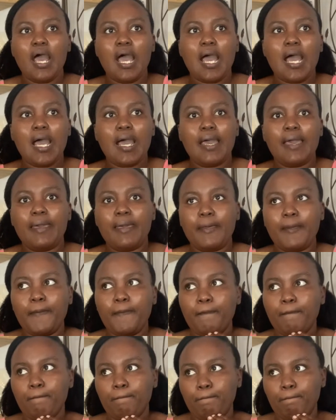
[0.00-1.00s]

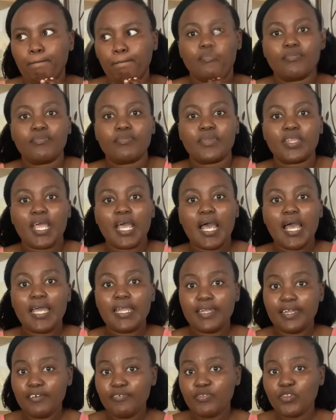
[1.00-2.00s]
I
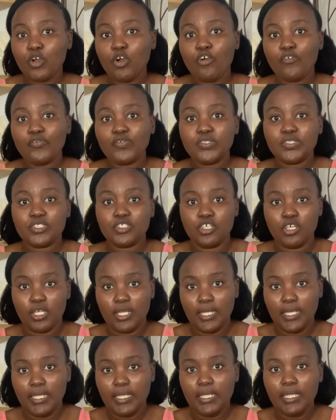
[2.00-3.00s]
left the office
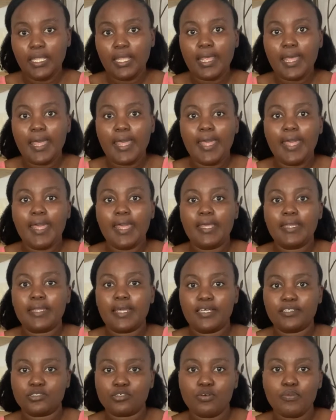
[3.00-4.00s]
early and
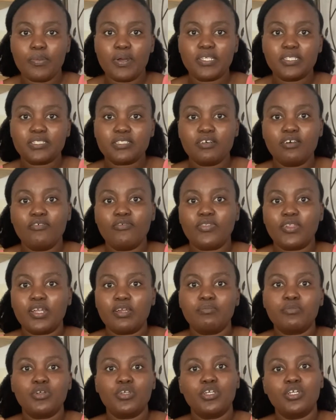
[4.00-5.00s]
I told myself that
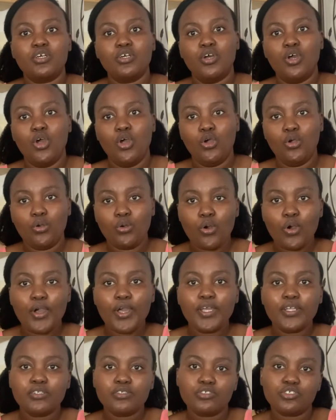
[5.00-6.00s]
I'm gonna go
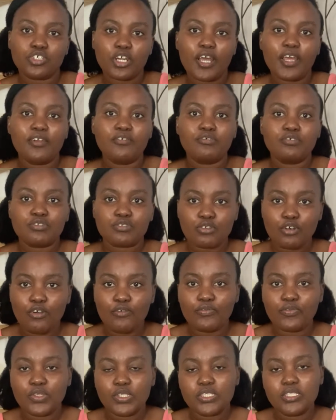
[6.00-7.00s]
and try and
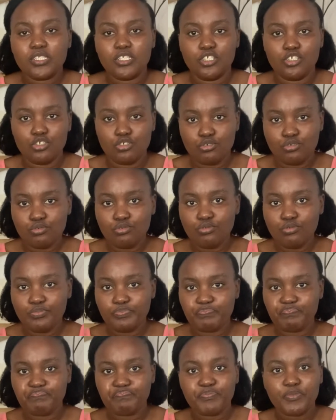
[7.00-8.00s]
resolve this issue
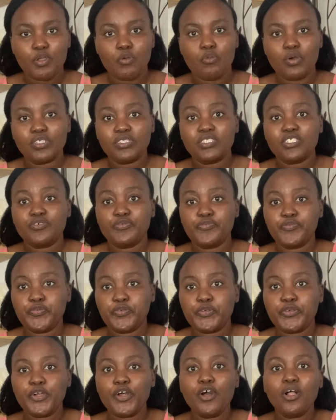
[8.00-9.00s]
once and
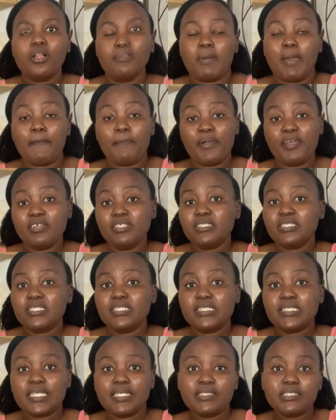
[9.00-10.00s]
for all. My parents
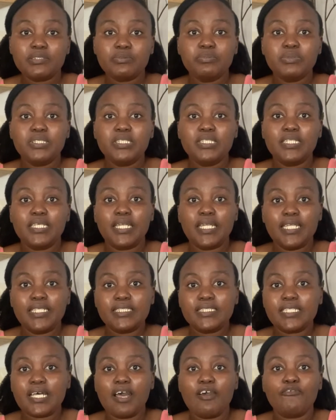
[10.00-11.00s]
had sent me the
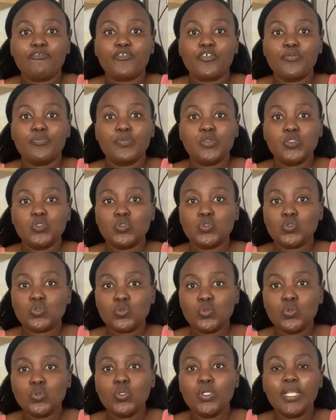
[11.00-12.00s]
letter from the
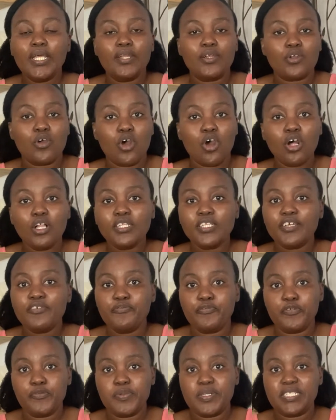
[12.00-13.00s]
school and all the
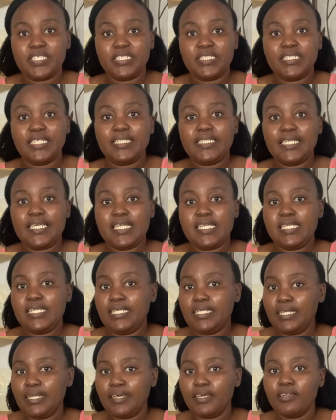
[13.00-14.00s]
information that they
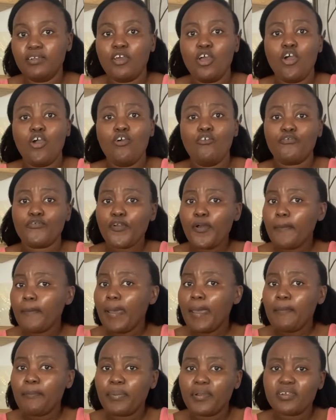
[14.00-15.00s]
needed from
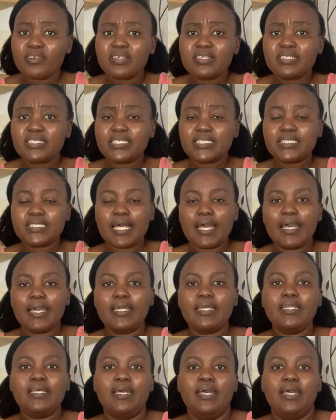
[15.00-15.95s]
my parents' side.